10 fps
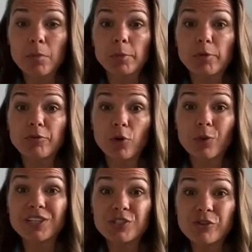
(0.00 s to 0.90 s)
Before
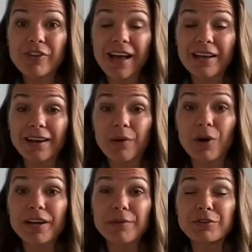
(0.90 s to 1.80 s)
we do that, I
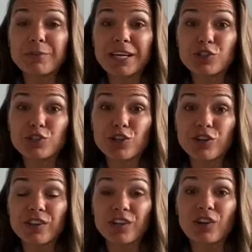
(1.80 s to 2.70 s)
want to make sure
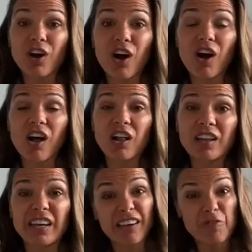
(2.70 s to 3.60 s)
that you're
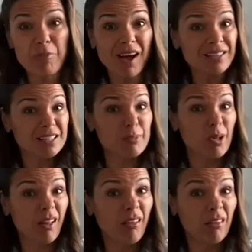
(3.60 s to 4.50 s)
all, if
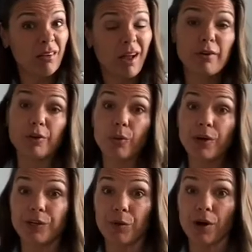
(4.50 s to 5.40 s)
possible, I don't know
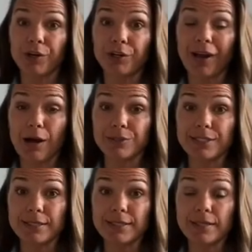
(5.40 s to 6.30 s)
where you are in your
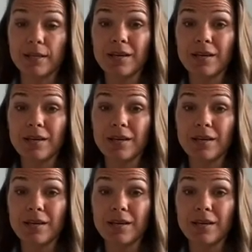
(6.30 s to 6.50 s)
houses,